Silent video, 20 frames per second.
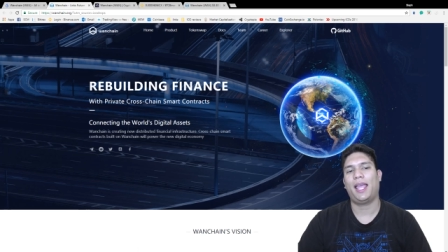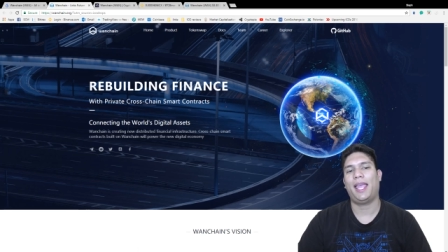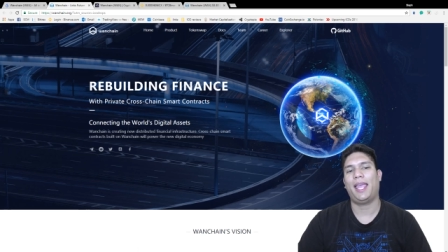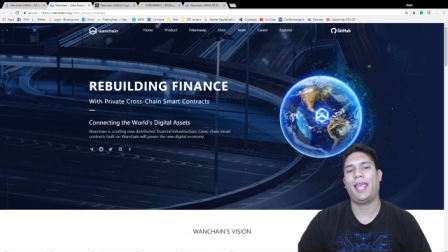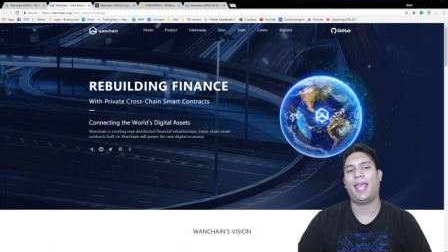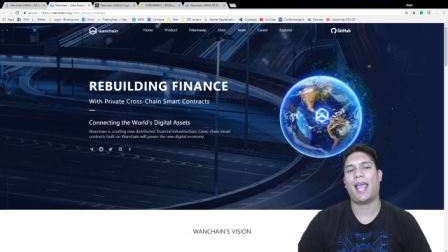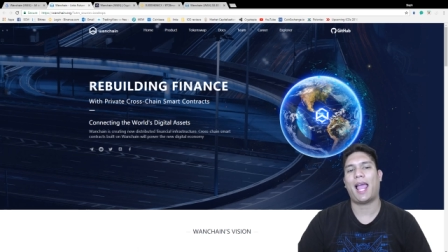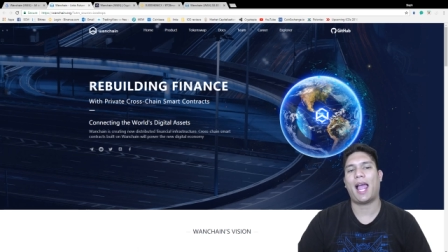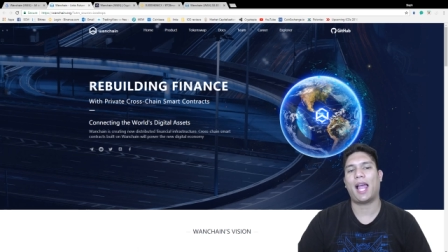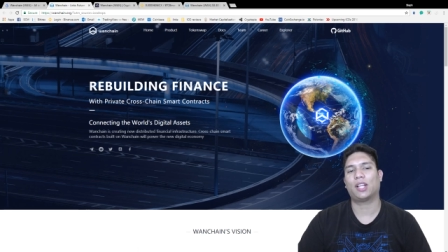
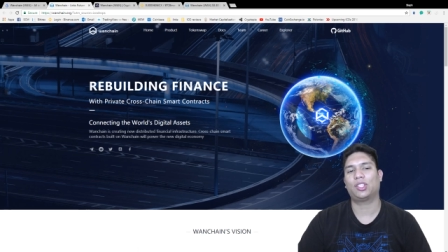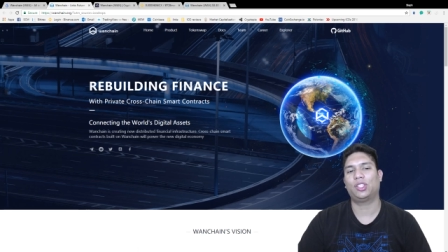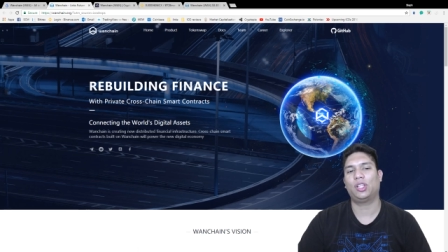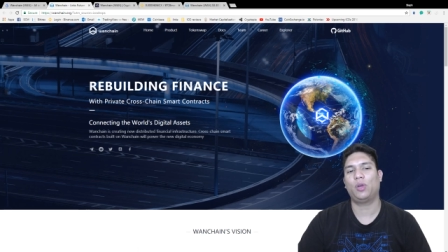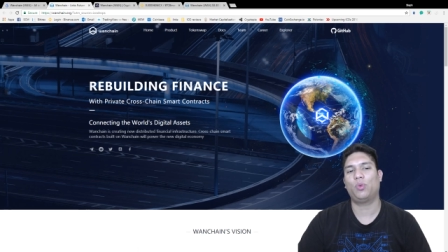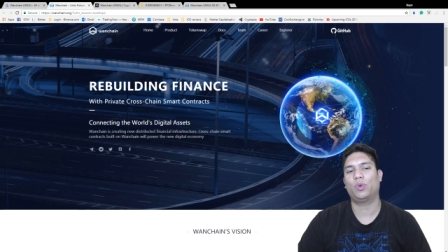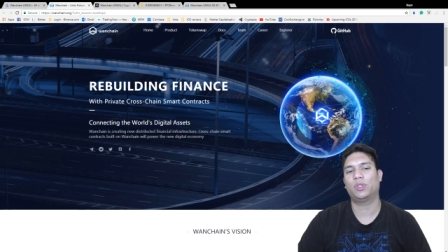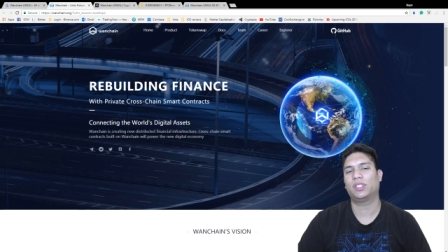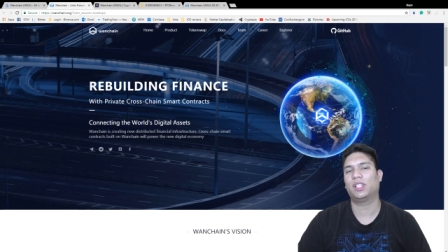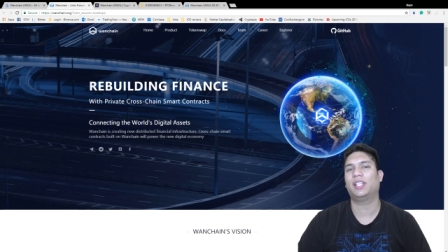it actually
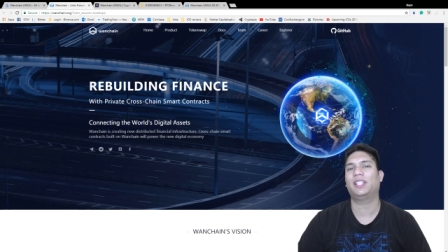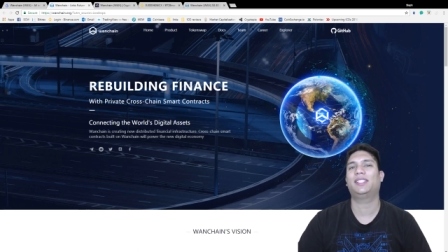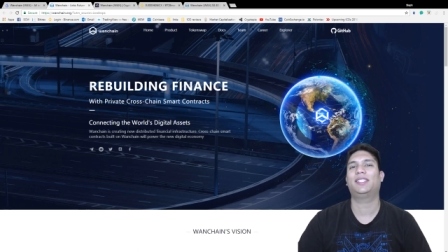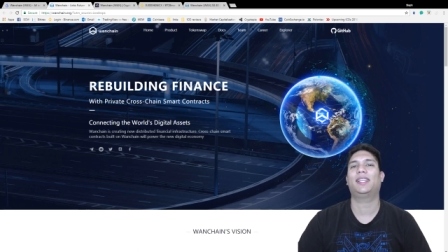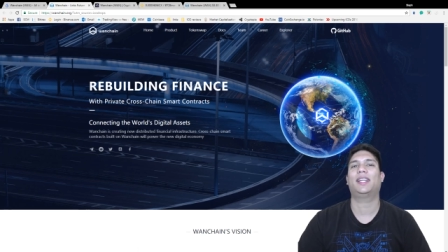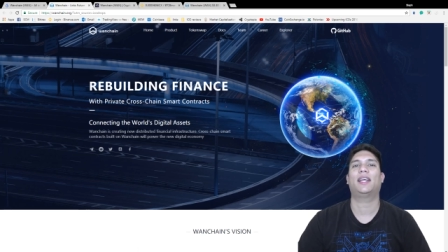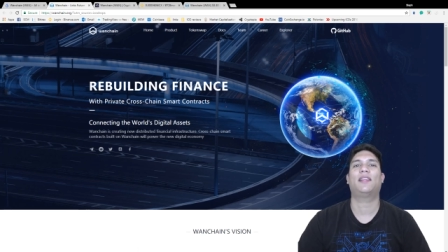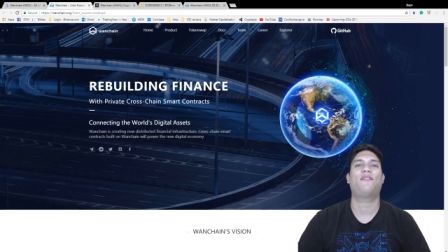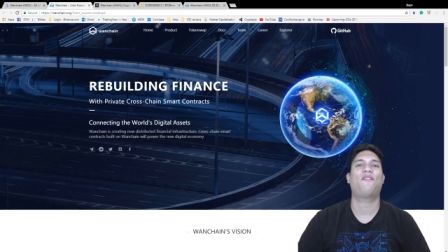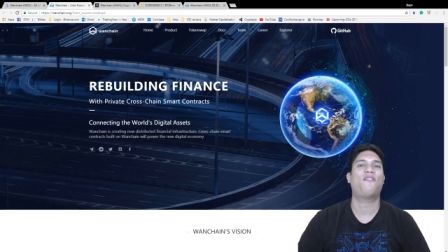was listed
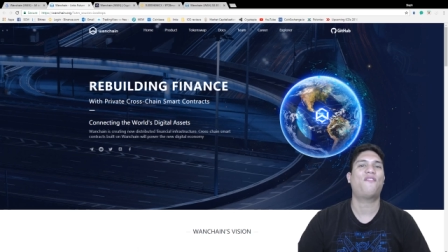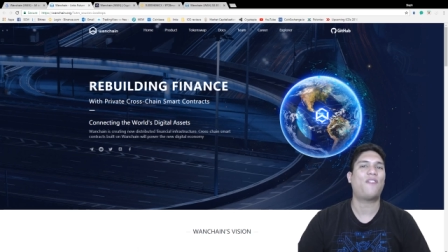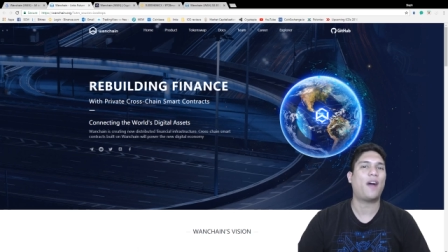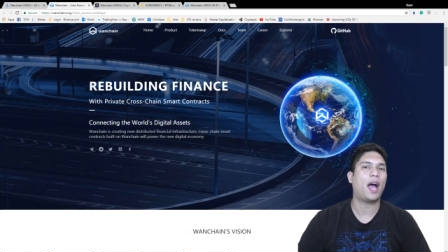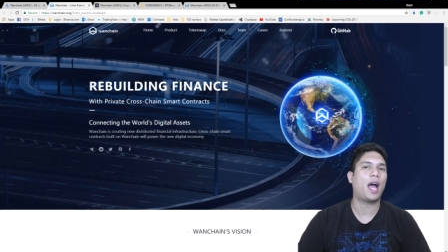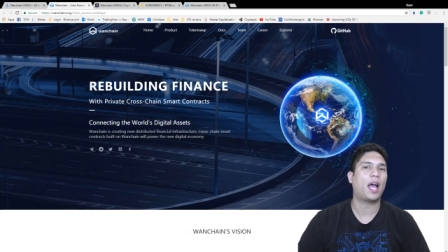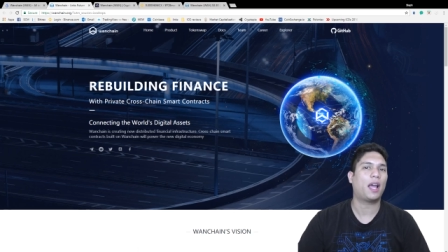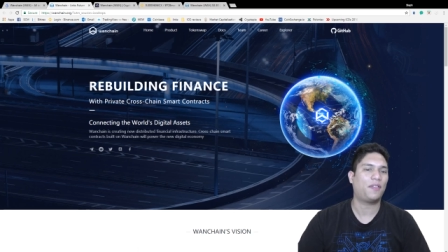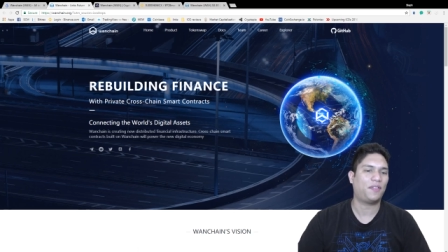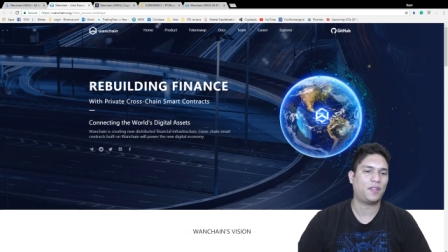at
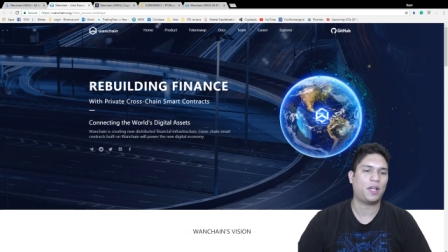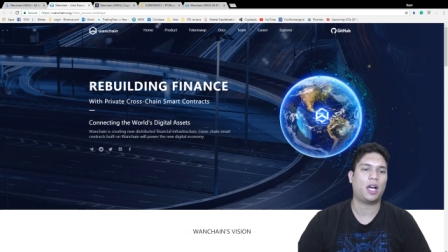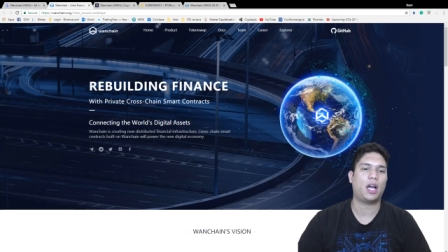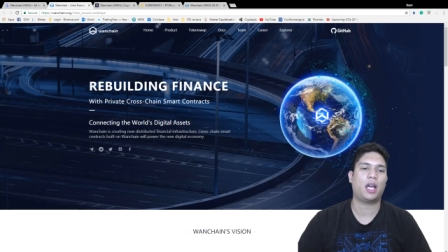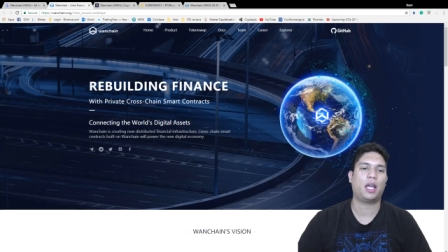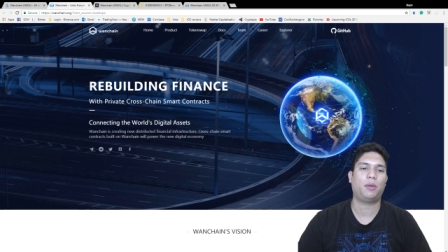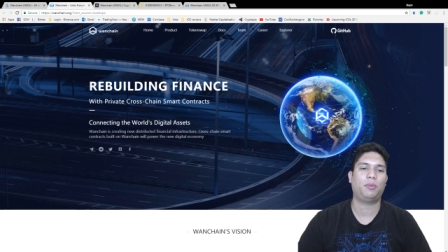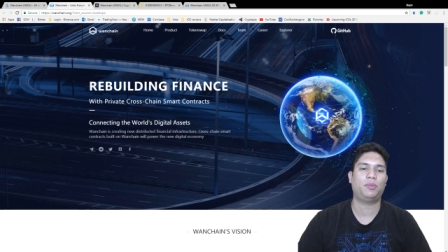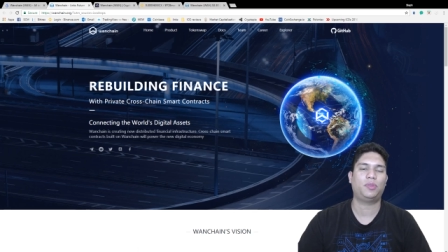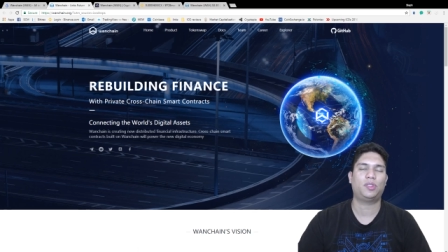five
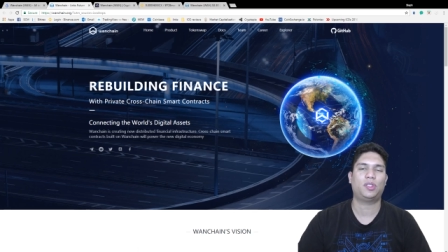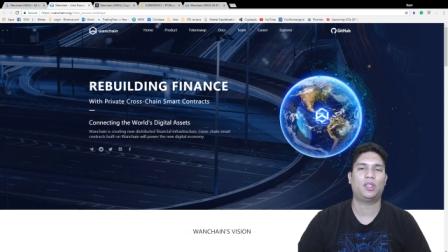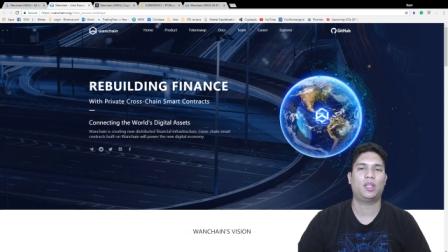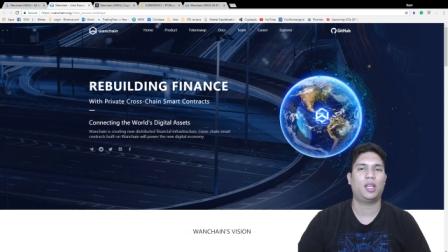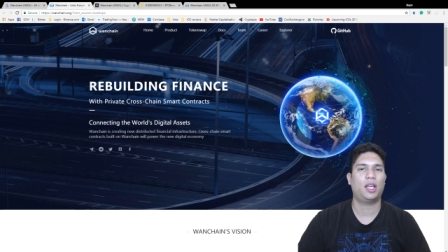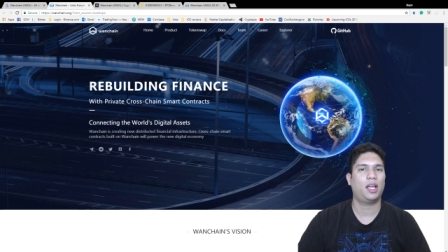times